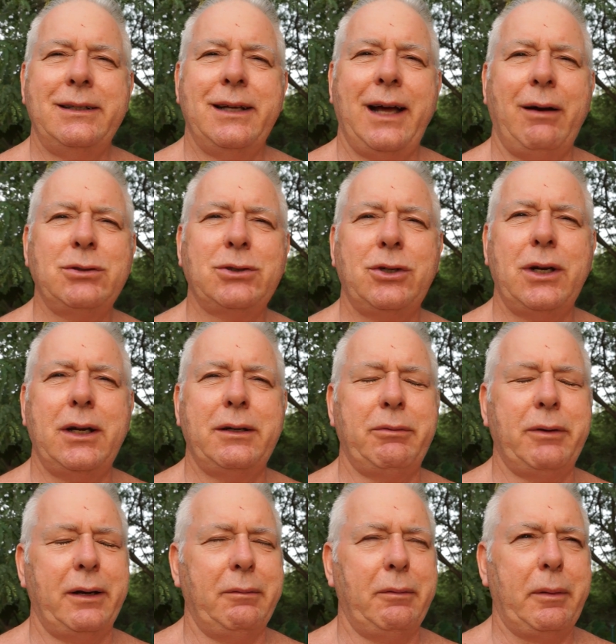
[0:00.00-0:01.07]
I was going
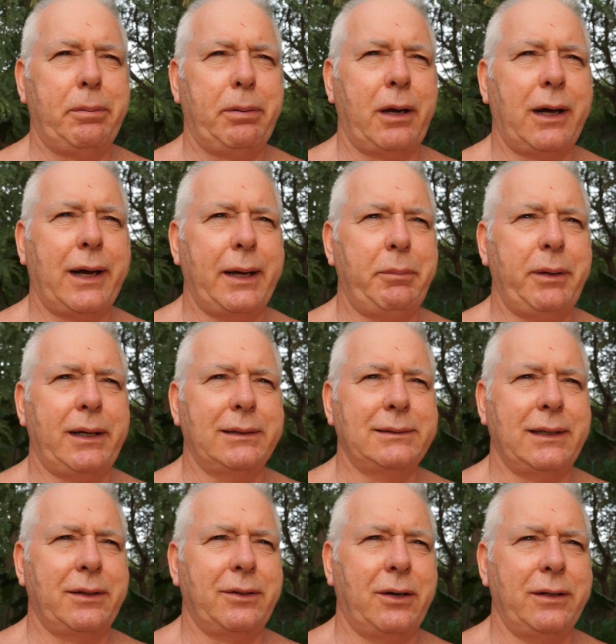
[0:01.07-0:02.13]
to reply because
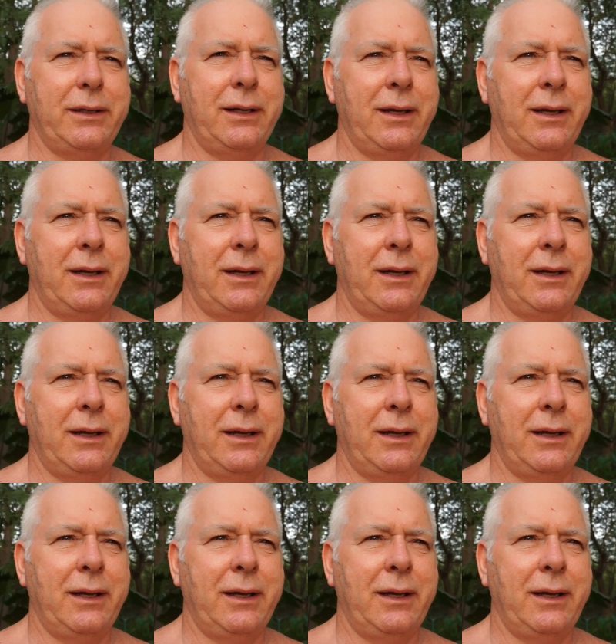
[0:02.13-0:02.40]
I thought,